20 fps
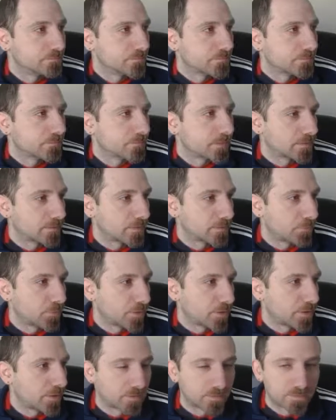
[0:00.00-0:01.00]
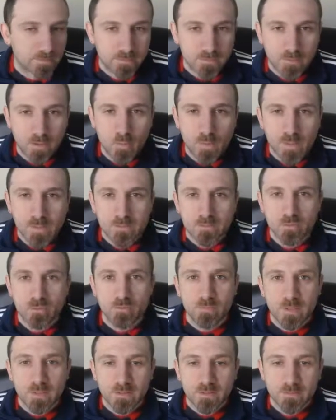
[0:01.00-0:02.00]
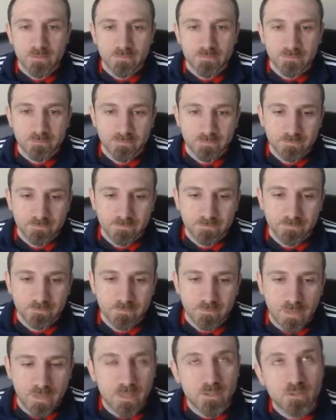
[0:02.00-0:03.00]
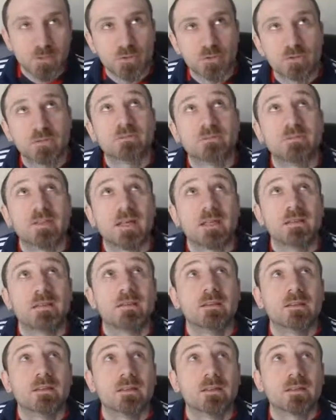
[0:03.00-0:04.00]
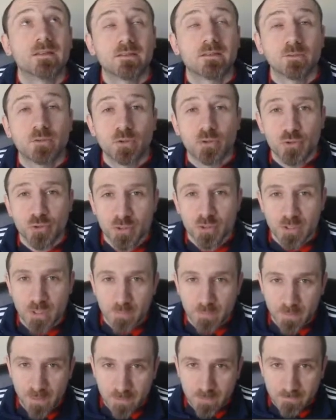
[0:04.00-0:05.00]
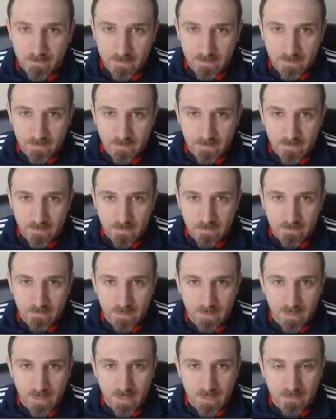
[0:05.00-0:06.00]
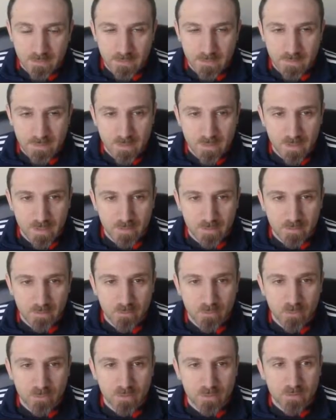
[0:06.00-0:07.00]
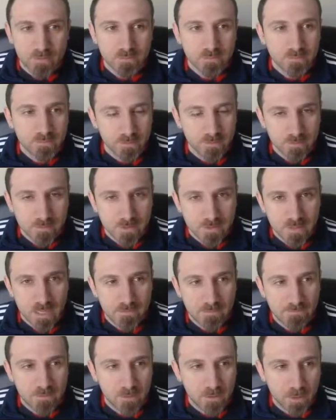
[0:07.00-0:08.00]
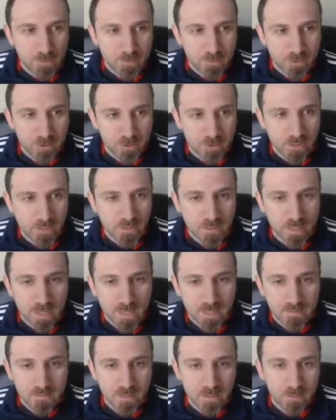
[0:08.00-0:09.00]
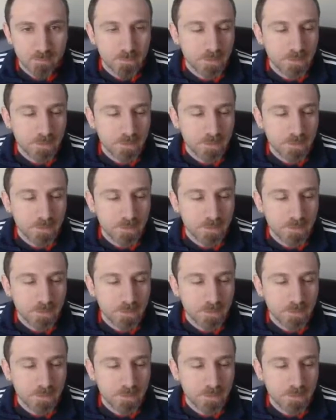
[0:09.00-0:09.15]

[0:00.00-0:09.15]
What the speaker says: I didn't want to go in too much. And I shouldn't have done the neutral jump after the EX Rose Senhai in the corner. It just gave her the opportunity to anti-him.